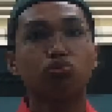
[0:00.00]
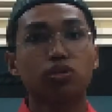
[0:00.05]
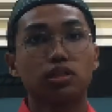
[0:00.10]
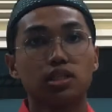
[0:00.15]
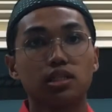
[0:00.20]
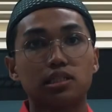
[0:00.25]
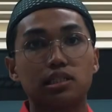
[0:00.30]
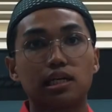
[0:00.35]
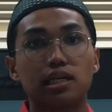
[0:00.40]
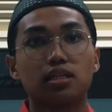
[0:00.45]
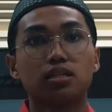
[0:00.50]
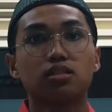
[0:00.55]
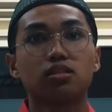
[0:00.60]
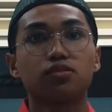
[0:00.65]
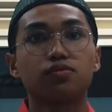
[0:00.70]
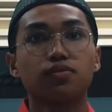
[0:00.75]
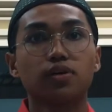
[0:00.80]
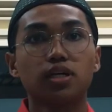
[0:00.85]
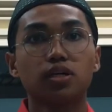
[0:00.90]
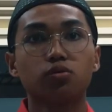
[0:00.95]
is
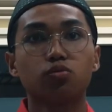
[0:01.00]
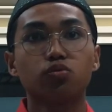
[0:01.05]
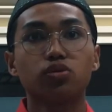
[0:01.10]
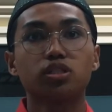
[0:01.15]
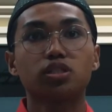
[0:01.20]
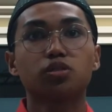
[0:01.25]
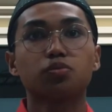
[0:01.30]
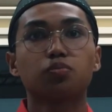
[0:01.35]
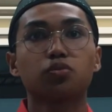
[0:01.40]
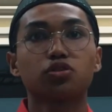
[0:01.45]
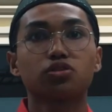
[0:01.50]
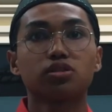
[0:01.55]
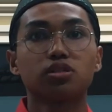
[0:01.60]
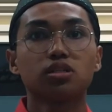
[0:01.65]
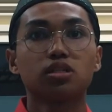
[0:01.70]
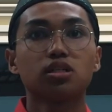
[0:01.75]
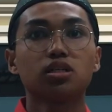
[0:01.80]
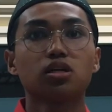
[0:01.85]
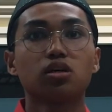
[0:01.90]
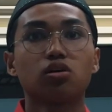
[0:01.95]
identifying which
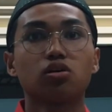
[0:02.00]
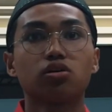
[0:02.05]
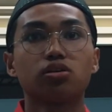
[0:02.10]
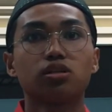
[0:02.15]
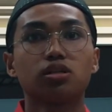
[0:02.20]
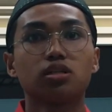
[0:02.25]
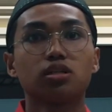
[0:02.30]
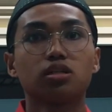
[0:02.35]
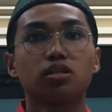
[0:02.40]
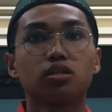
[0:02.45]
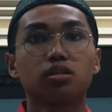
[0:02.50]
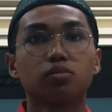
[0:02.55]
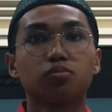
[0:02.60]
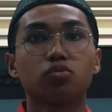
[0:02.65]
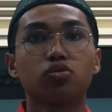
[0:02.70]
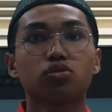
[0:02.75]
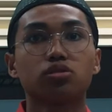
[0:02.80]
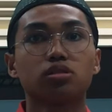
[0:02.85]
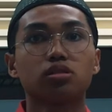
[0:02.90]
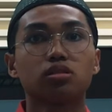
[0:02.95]
procedure on the
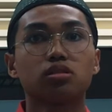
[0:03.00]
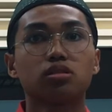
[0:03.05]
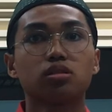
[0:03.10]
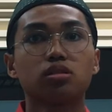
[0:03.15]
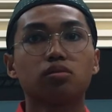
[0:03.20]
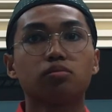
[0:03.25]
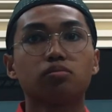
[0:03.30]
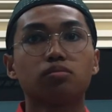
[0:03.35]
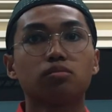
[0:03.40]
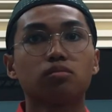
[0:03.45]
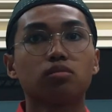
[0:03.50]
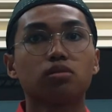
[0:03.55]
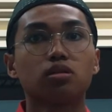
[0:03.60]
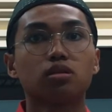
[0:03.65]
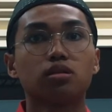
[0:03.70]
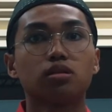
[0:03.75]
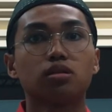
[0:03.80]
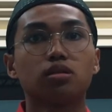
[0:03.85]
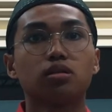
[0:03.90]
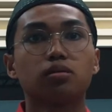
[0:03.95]
remote system
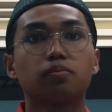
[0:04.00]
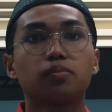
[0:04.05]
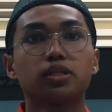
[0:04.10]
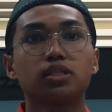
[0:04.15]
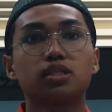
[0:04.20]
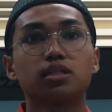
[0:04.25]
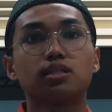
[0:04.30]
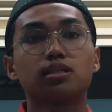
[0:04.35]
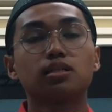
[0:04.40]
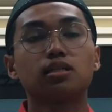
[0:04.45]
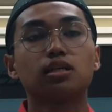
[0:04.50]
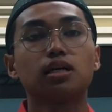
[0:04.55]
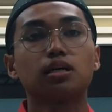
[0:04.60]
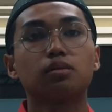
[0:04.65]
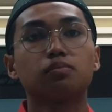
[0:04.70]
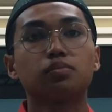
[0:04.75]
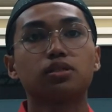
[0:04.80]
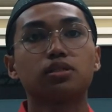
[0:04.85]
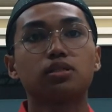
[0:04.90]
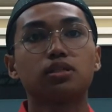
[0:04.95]
a particular
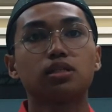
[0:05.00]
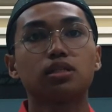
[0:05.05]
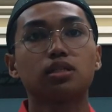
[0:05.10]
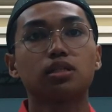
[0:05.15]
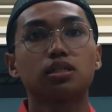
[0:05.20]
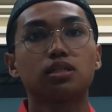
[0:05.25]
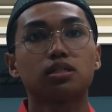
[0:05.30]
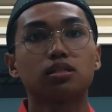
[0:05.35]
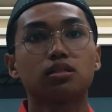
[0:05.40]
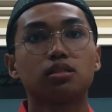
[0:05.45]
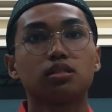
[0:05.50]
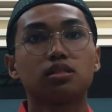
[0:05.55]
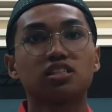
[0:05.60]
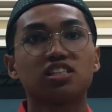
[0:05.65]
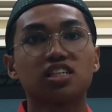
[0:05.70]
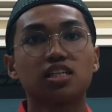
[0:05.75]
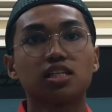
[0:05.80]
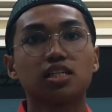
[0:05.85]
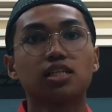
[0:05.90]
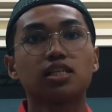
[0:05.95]
RPC is
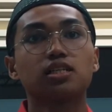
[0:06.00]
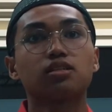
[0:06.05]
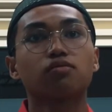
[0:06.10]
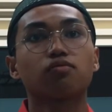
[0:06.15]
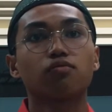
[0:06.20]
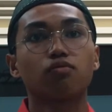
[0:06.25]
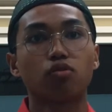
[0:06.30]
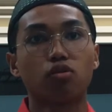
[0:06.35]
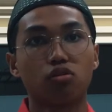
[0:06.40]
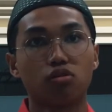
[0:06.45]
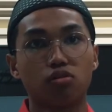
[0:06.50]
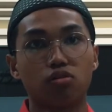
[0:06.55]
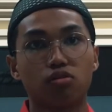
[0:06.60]
destined for.